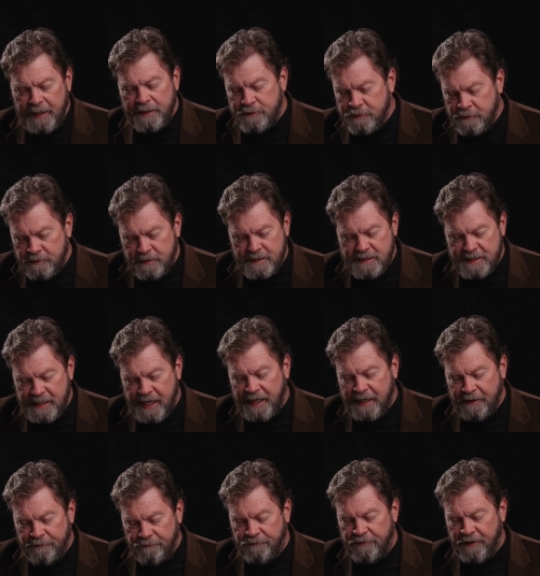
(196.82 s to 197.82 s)
into the
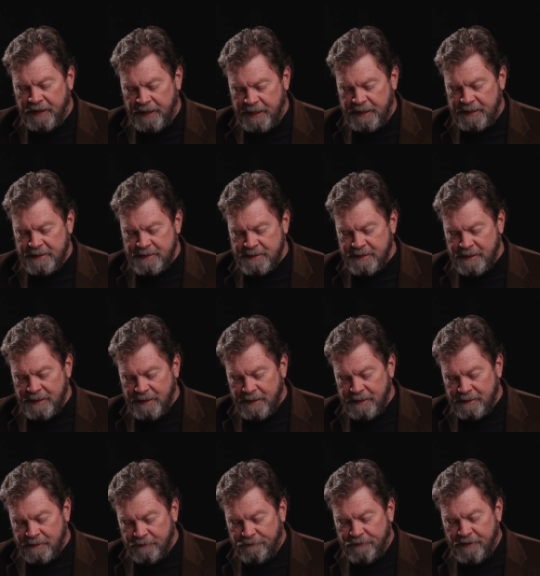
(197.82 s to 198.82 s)
second phase.
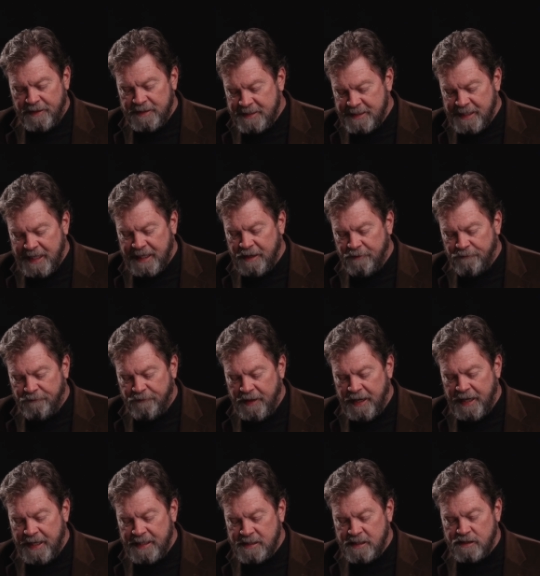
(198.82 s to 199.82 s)
The second
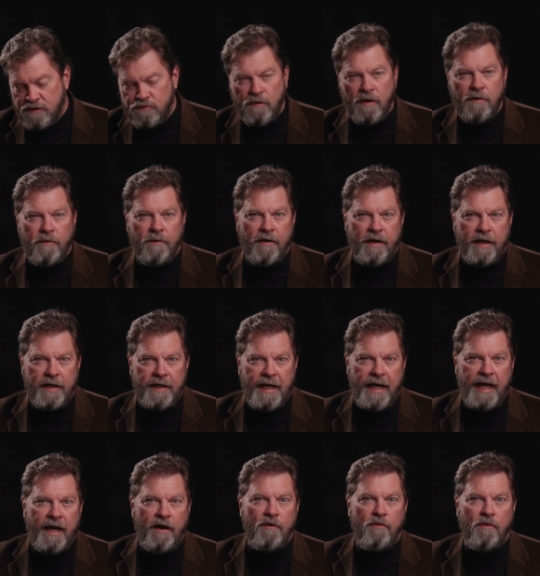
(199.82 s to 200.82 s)
phase is what we're in
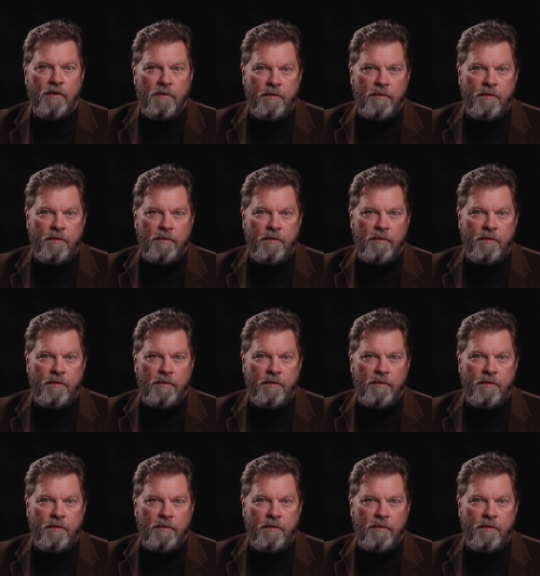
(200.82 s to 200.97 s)
now and